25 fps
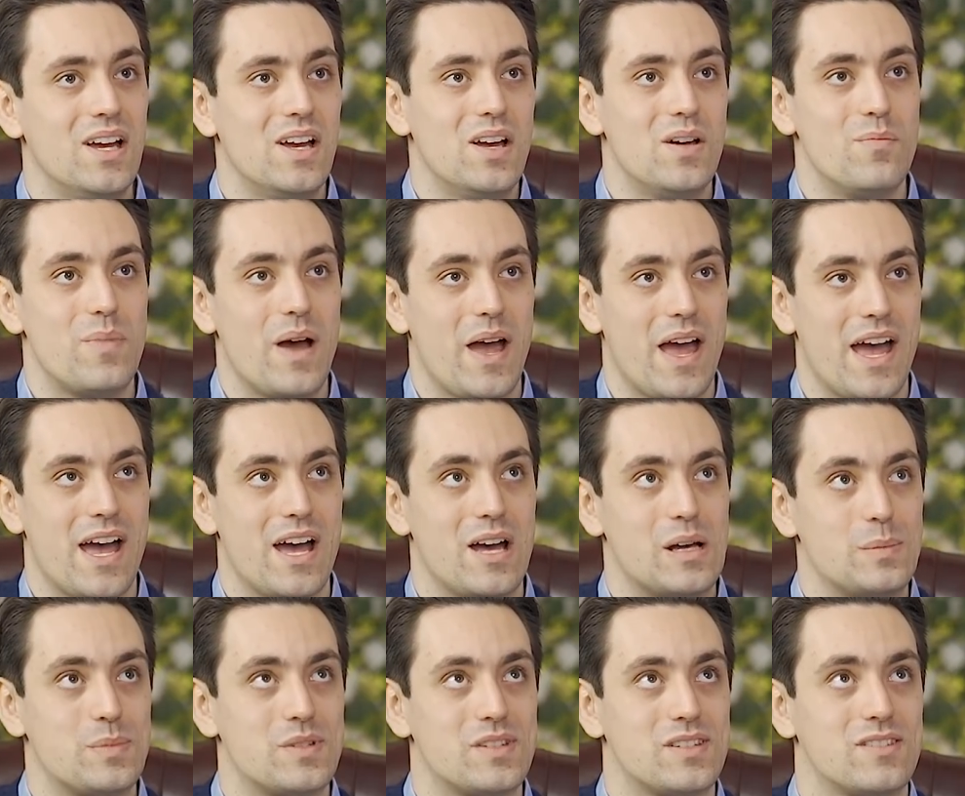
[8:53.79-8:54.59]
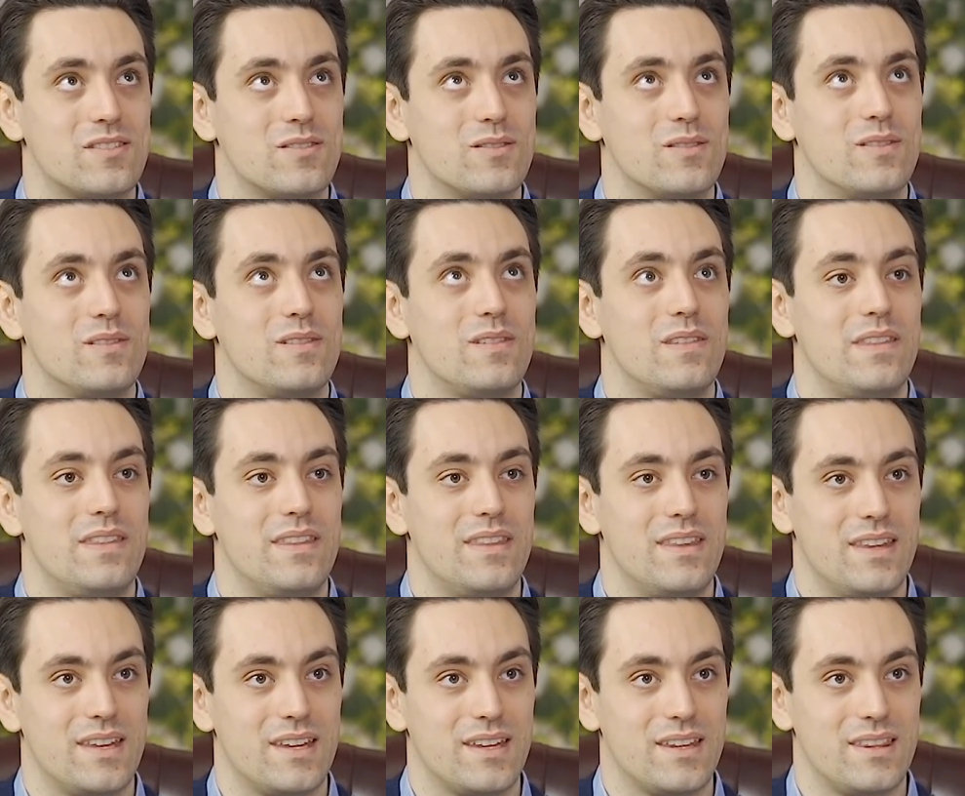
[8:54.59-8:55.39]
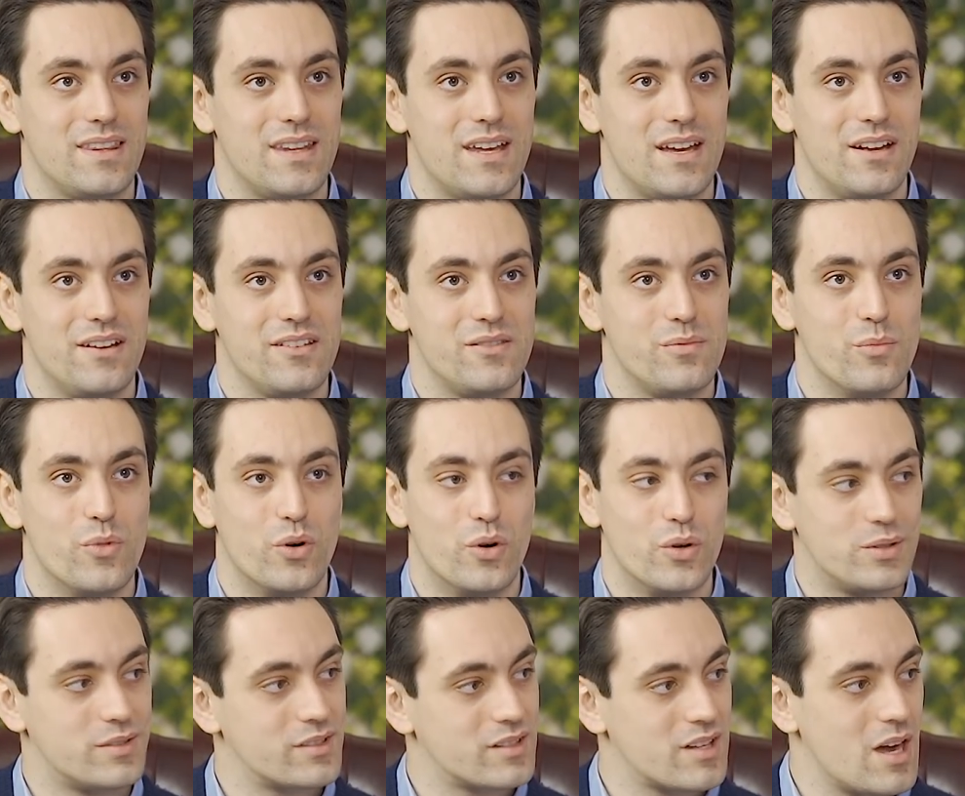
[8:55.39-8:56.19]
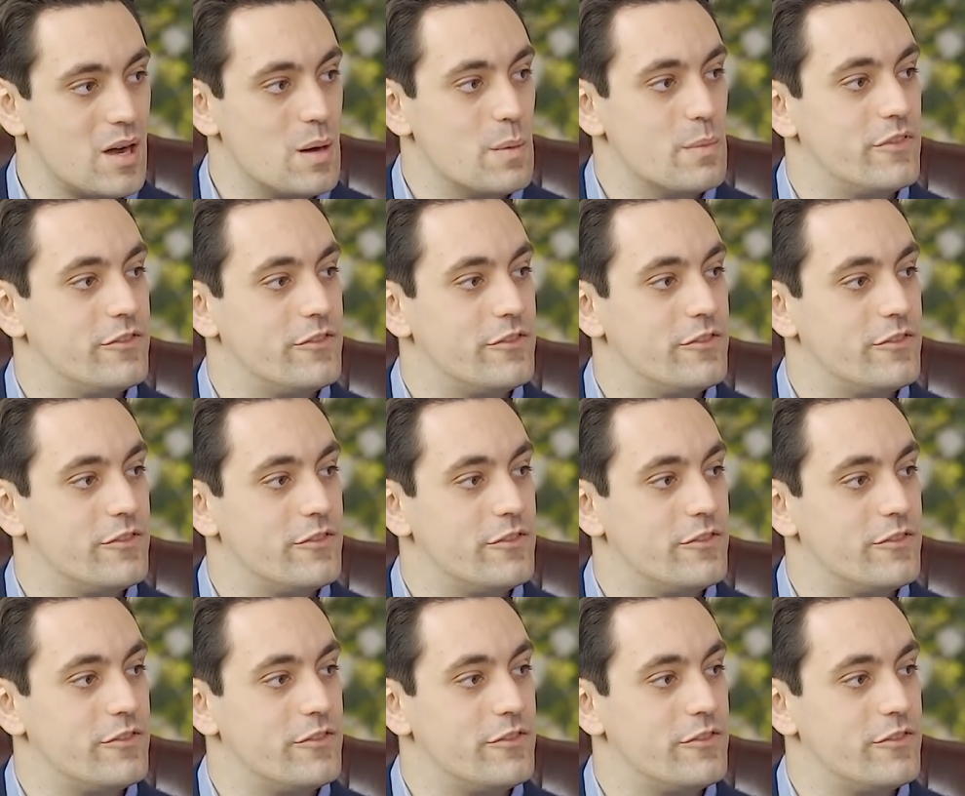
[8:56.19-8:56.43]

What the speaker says: perhaps there's more scope